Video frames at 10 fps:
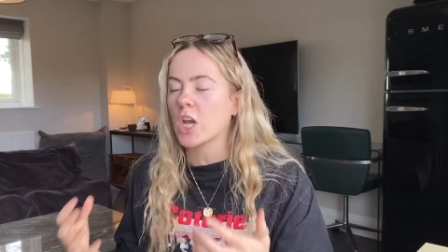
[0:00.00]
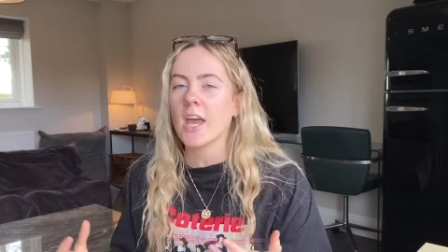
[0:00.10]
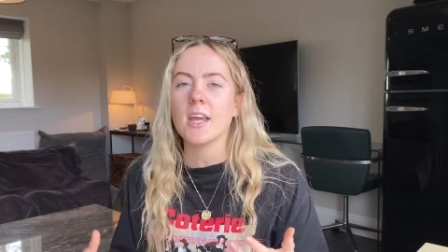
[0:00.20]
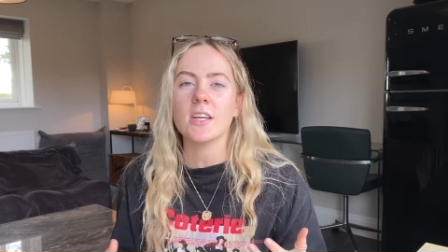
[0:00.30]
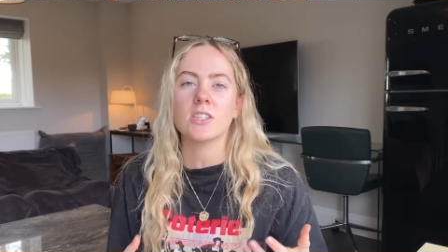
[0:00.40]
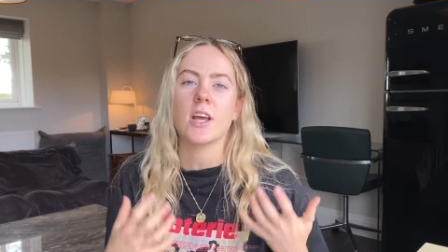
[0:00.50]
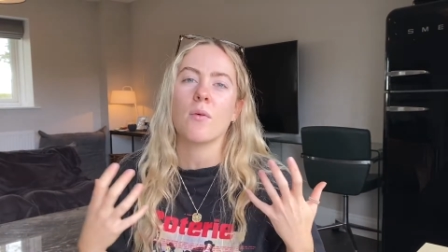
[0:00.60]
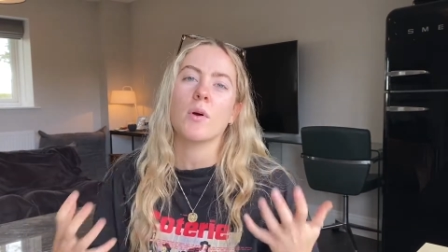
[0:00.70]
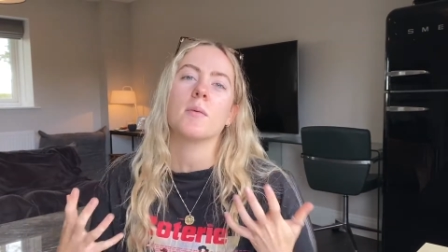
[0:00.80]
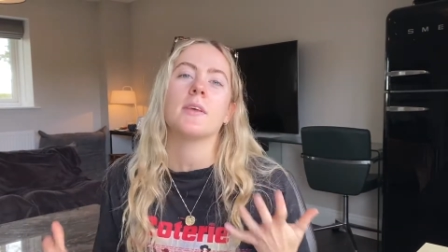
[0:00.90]
change, and I
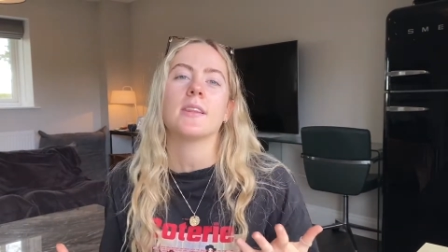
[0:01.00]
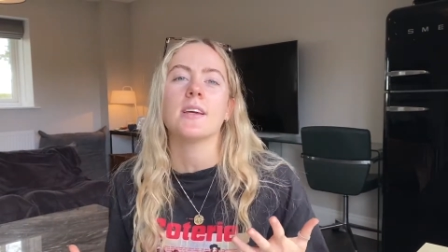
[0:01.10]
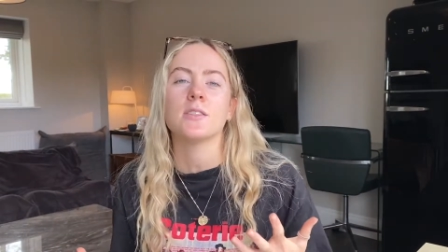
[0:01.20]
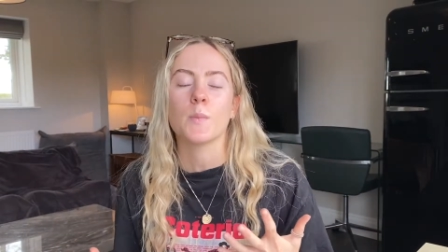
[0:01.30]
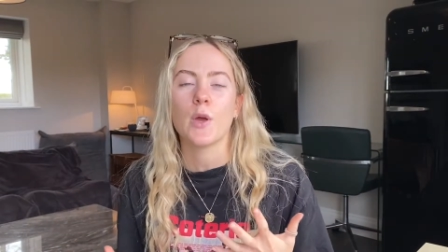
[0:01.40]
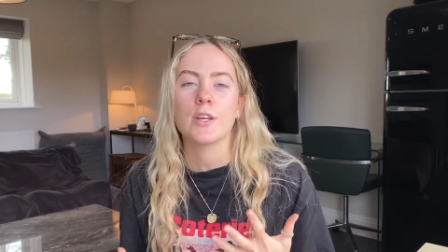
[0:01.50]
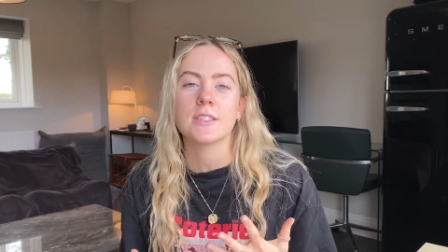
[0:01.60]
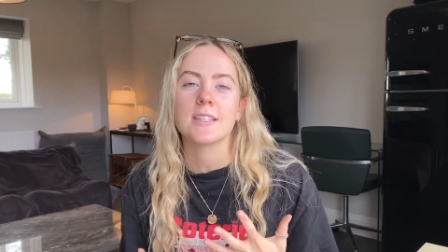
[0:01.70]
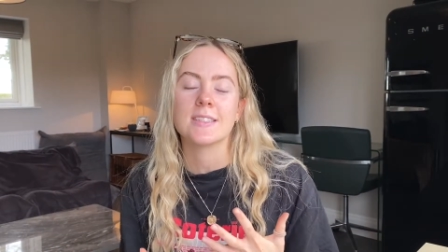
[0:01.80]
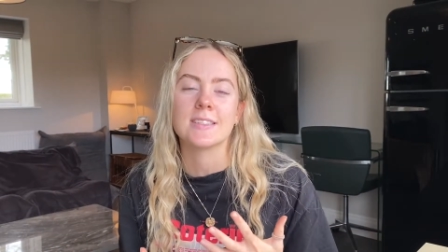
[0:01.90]
want to be this
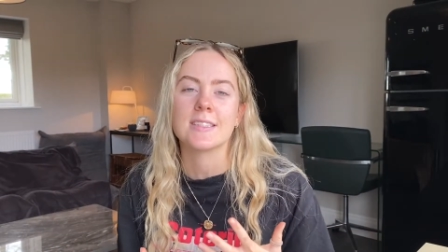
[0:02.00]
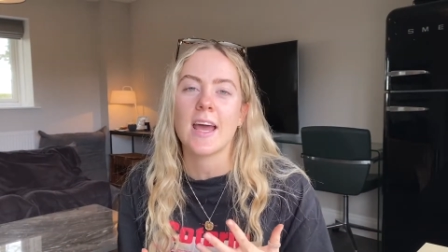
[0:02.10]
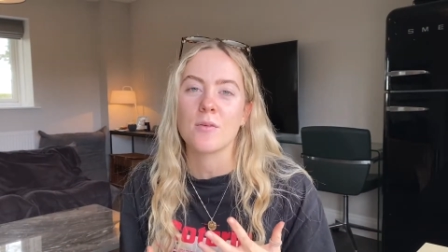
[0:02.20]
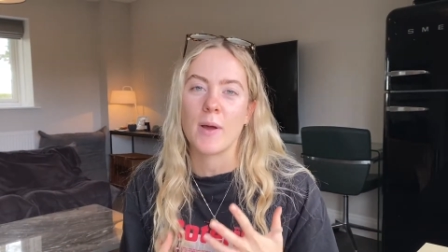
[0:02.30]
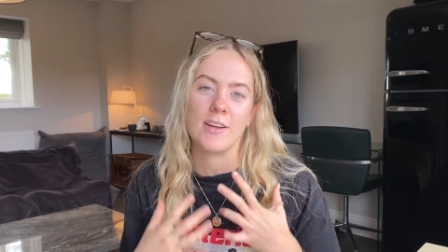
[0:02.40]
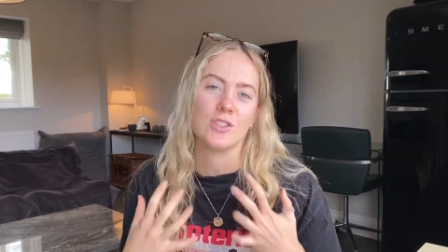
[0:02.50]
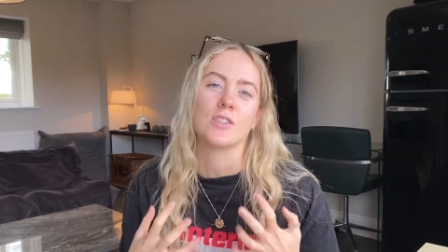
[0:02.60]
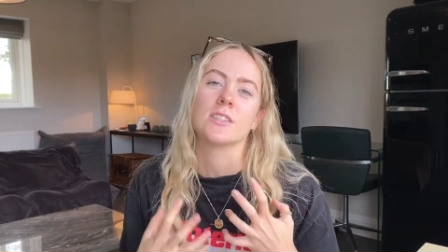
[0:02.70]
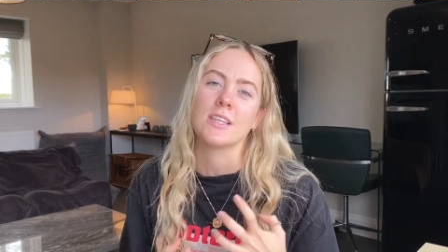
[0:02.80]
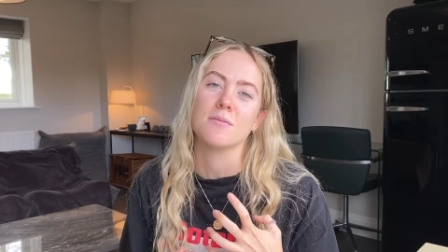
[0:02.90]
person instead, but I
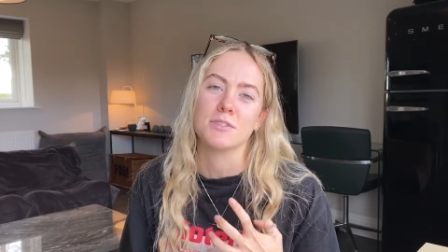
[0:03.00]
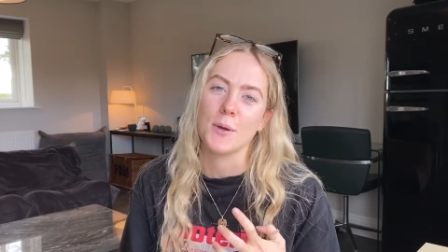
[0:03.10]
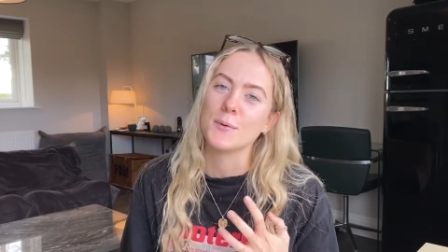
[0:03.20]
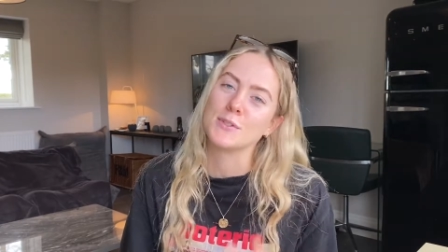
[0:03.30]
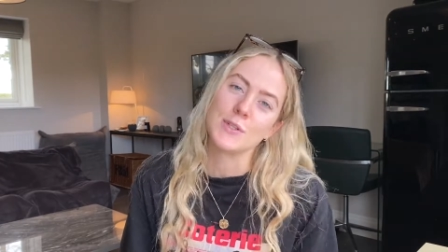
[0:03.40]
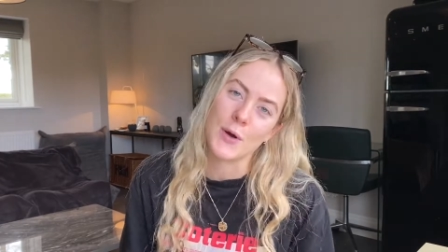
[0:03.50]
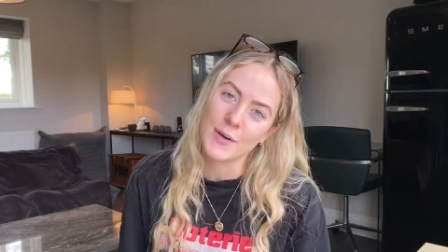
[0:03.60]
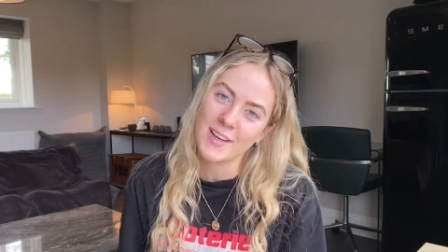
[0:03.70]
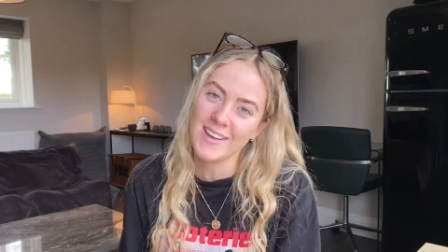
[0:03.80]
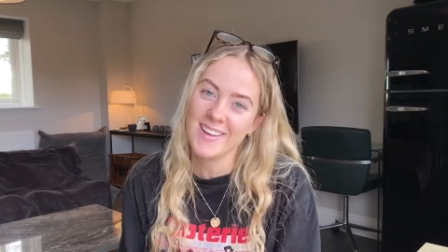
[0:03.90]
just seem so stuck.